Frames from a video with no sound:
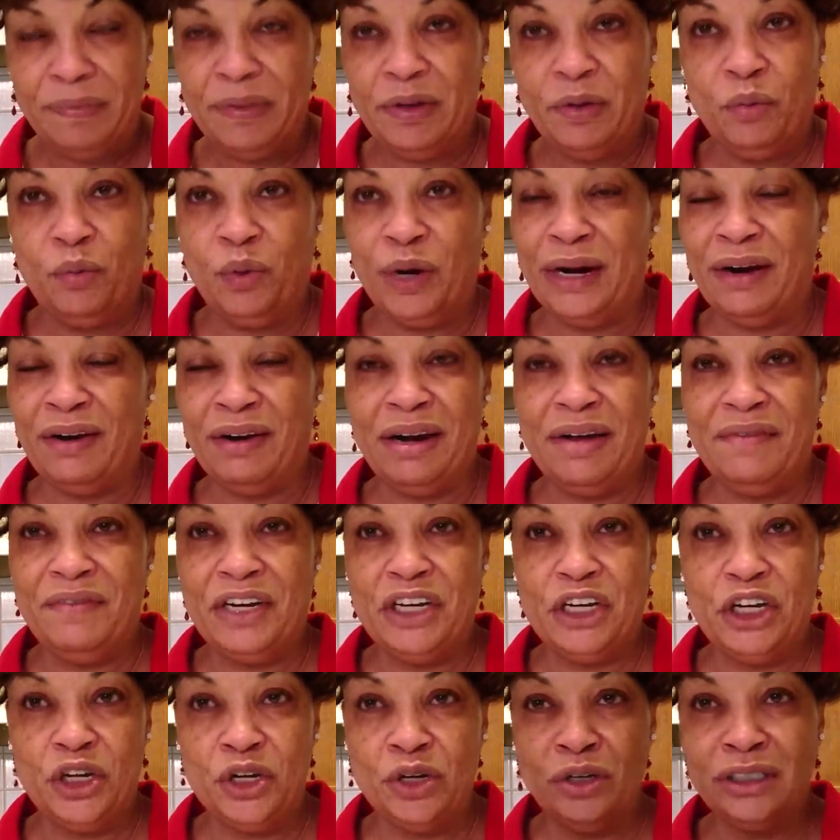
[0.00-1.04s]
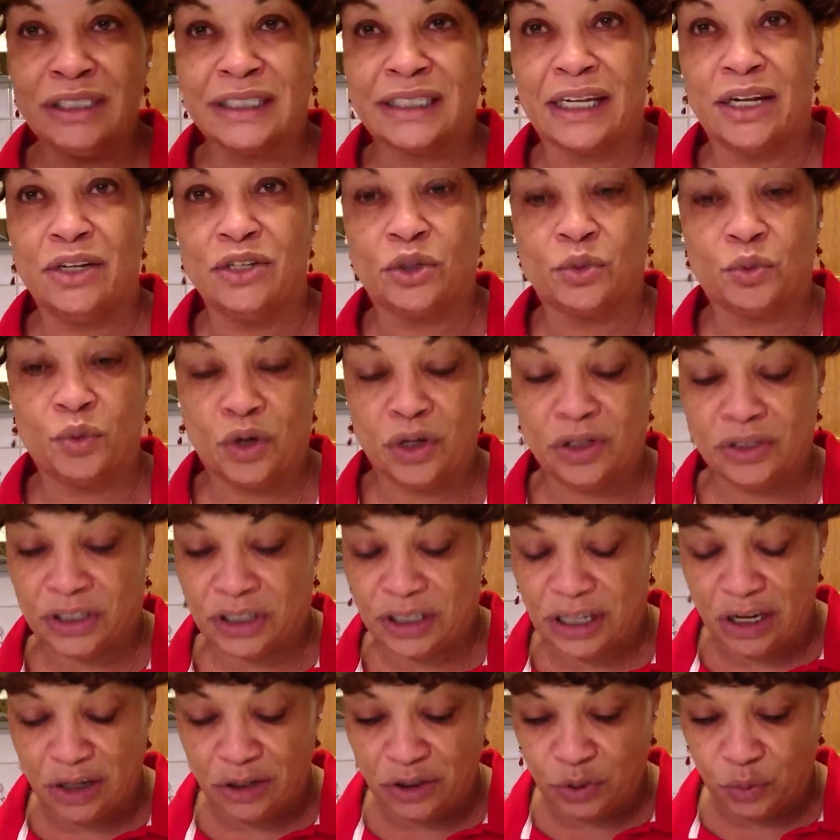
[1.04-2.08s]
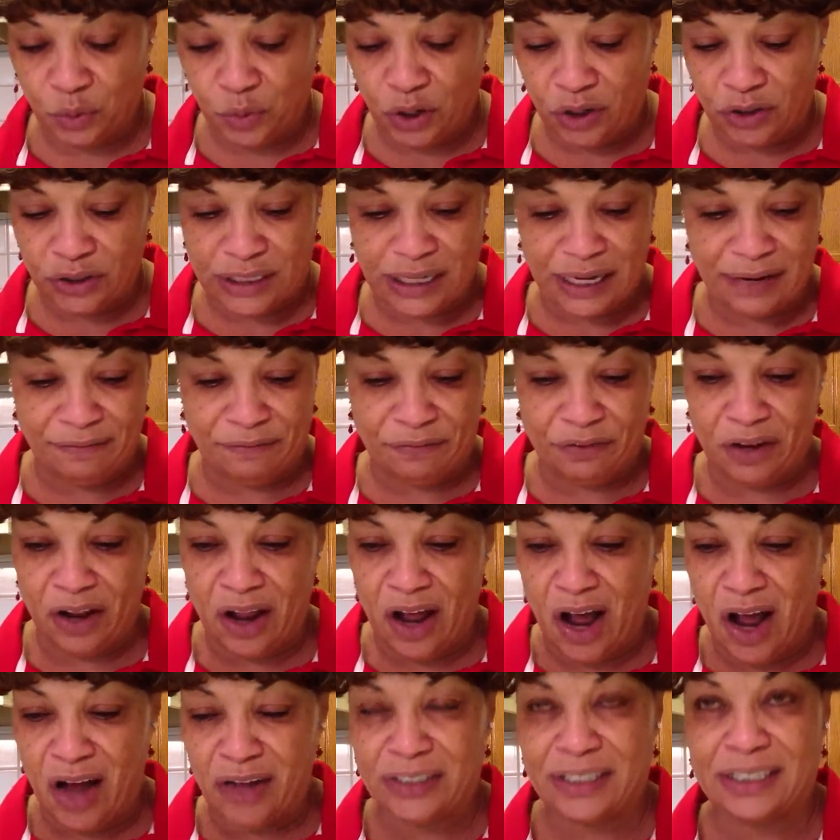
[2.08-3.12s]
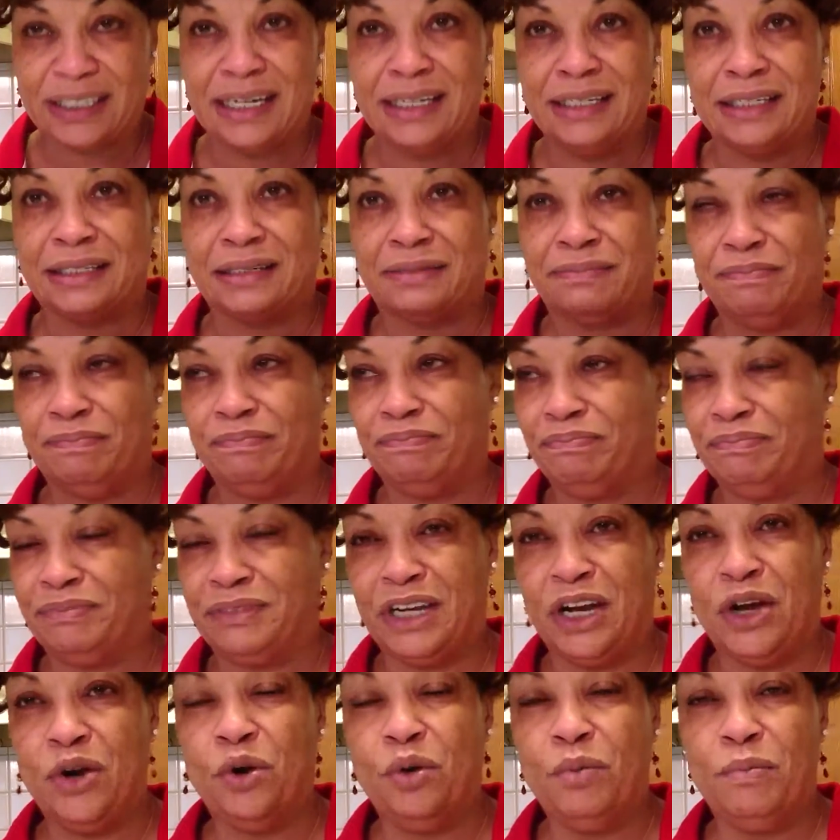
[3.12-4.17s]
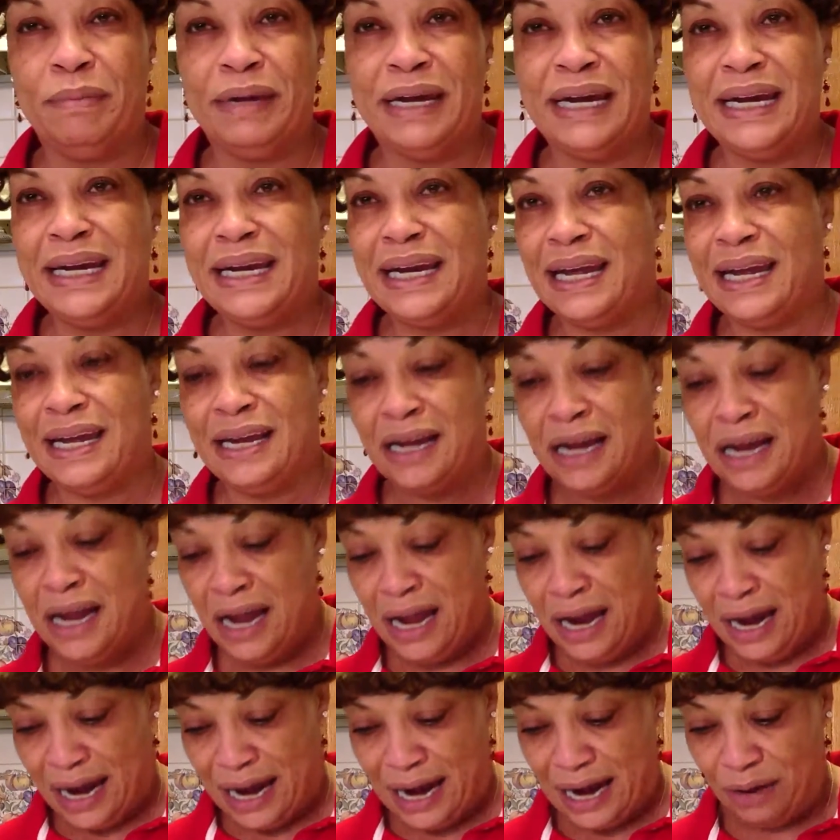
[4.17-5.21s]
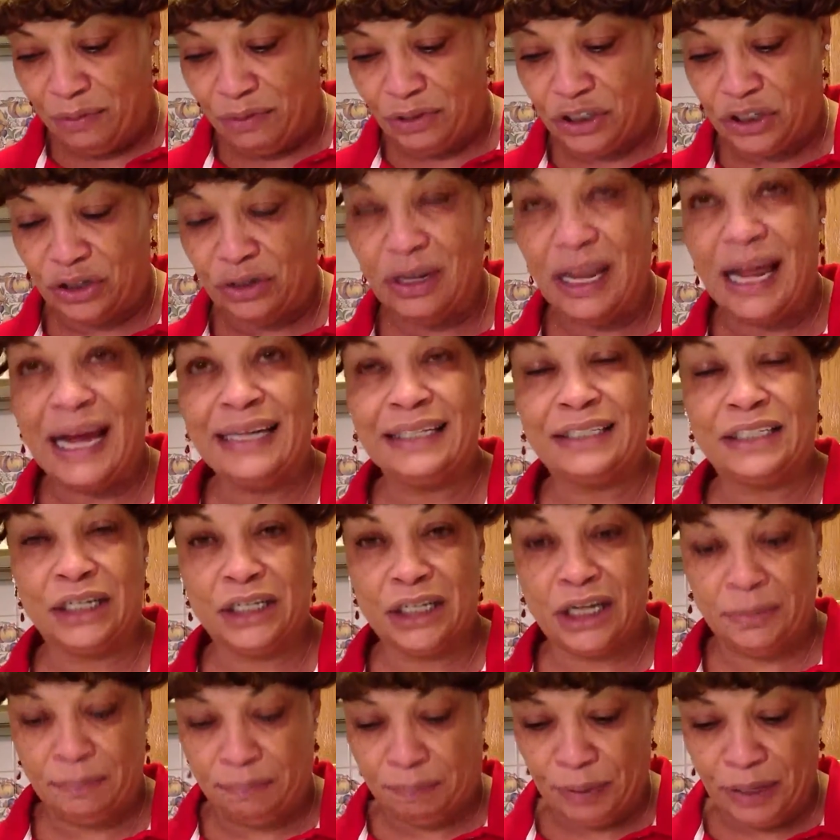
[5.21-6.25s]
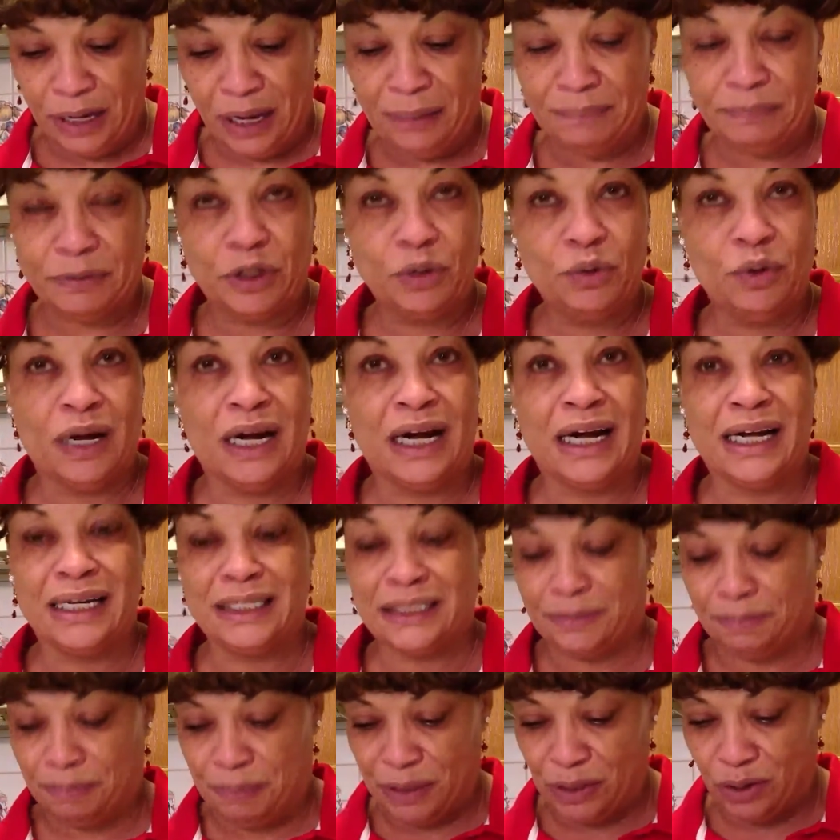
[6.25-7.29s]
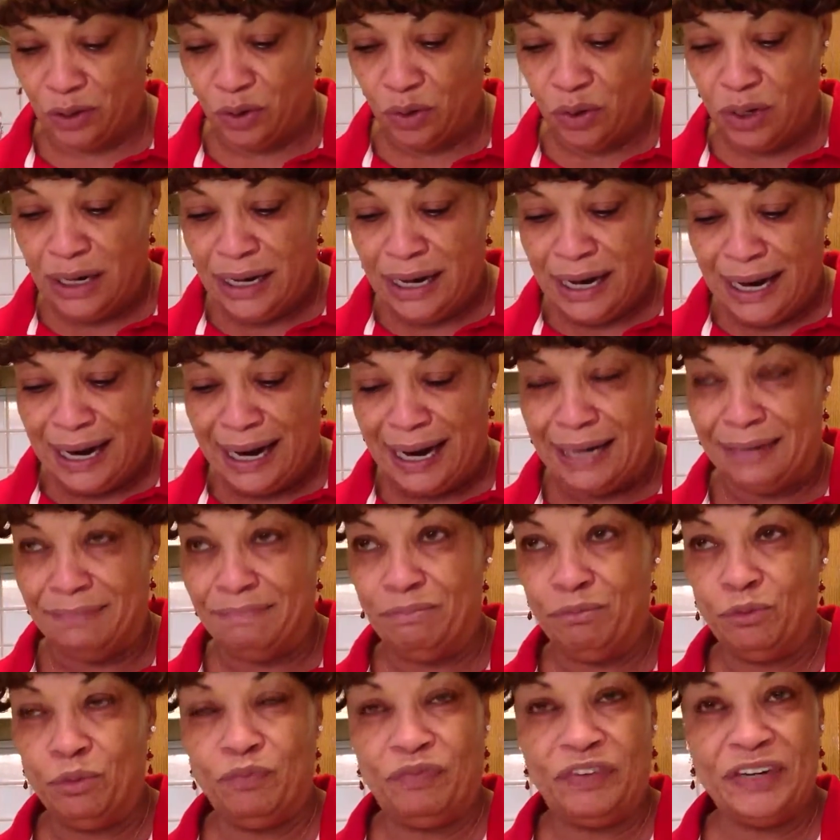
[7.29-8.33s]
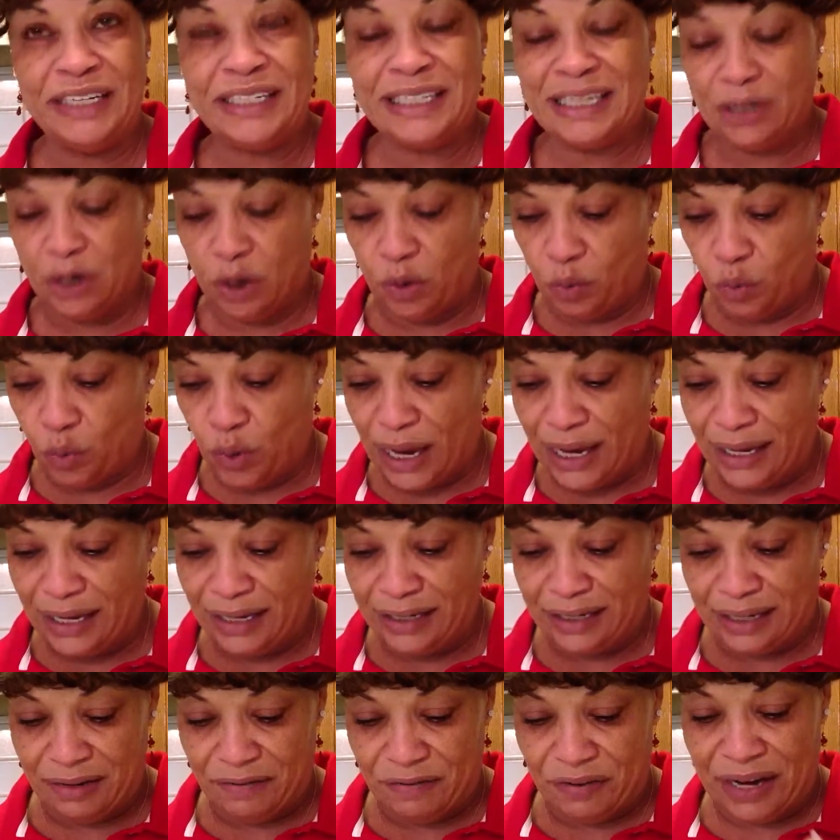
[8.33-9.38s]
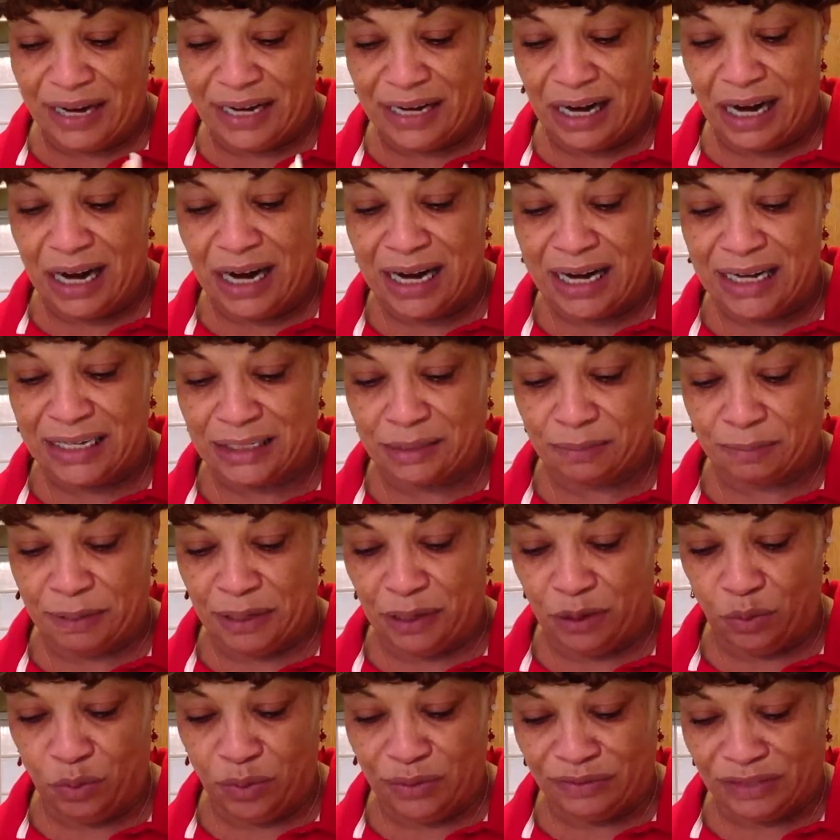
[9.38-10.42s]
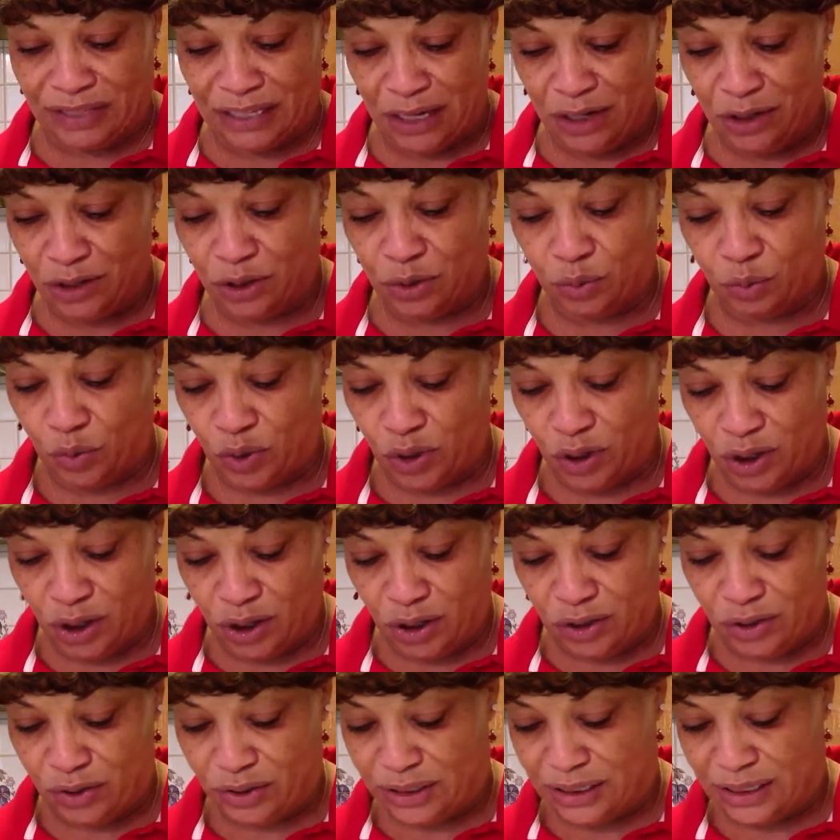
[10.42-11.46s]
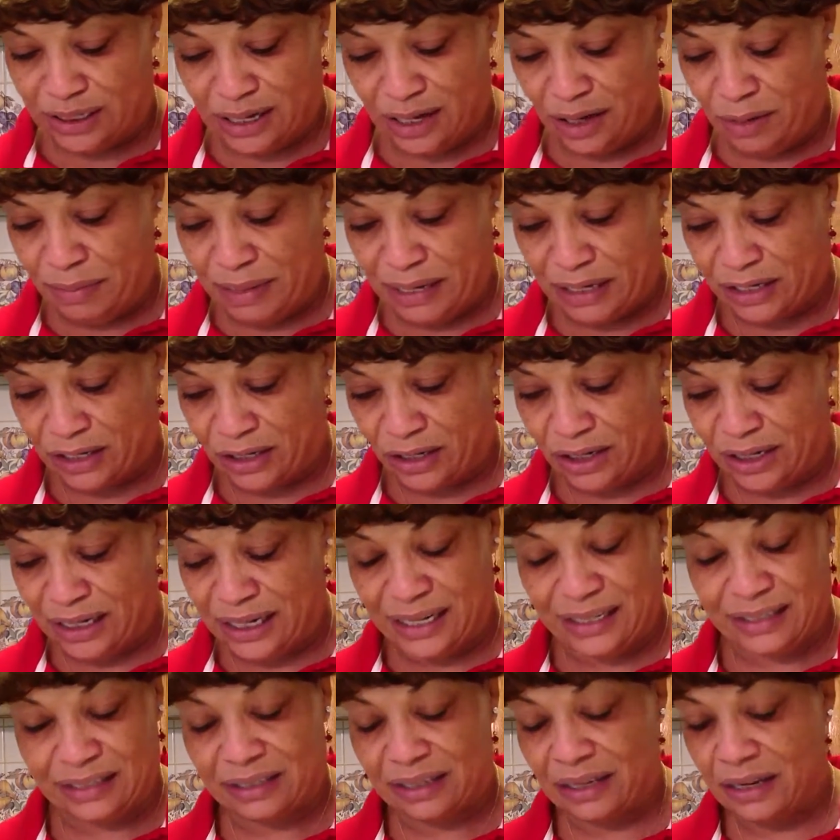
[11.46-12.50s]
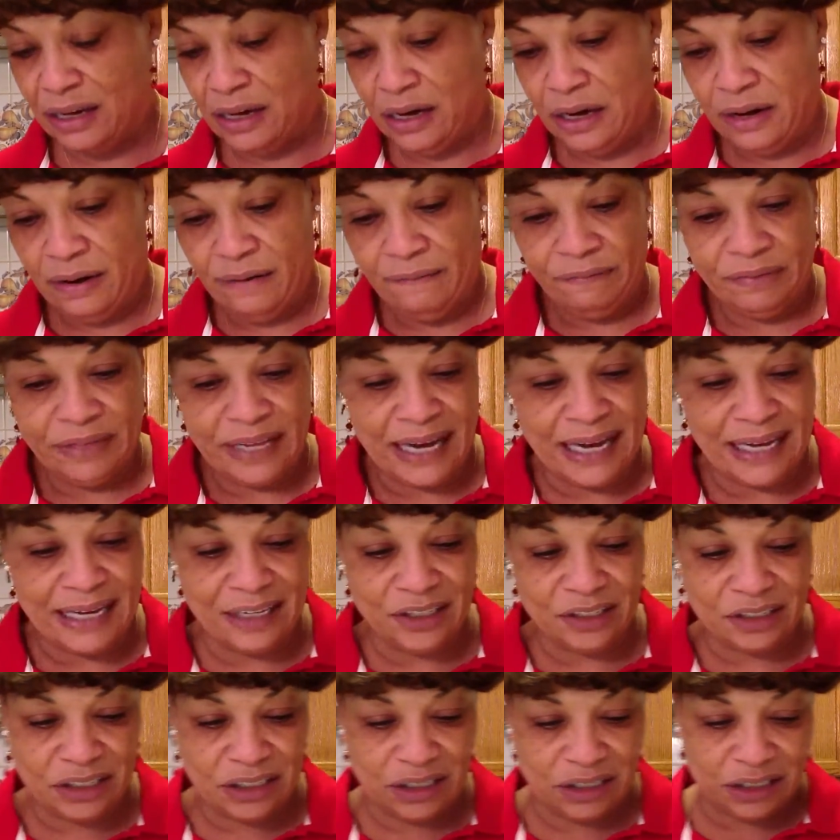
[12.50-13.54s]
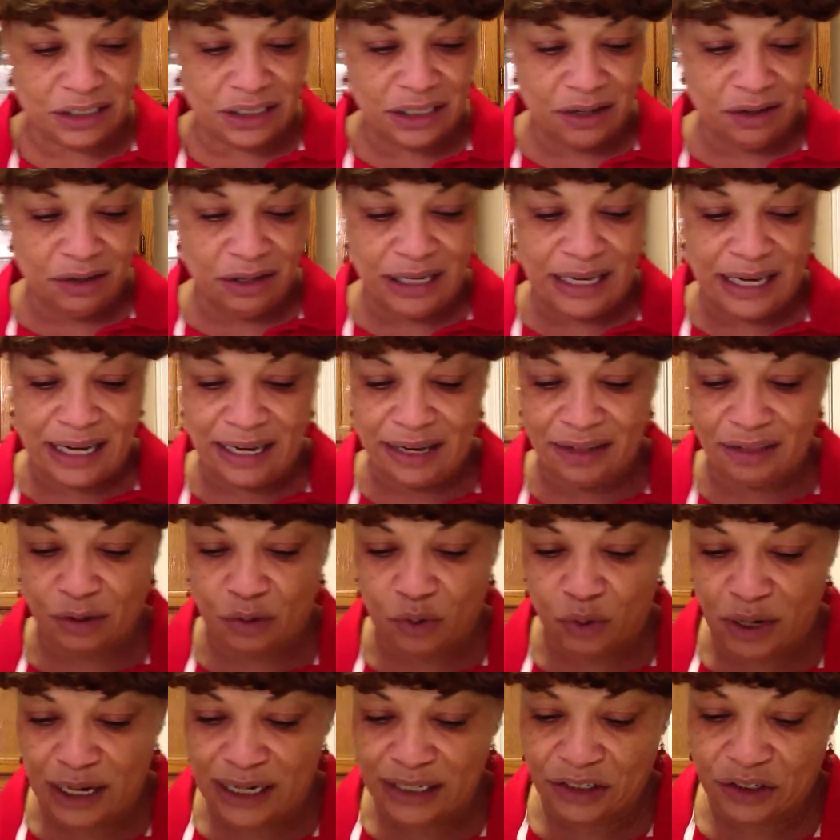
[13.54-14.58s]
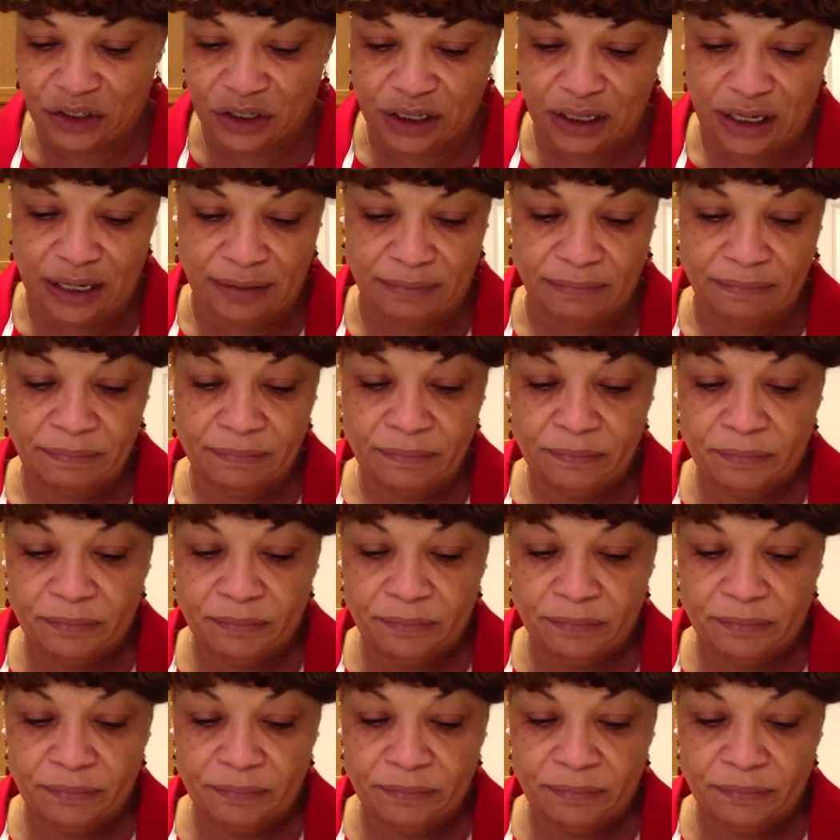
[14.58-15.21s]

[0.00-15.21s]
We don't even use those words. Those words have lost its total meaning. How would you like to pull up to a hospital and visit a relative in a hospital with those words? Oh my goodness. That is just totally out of the question.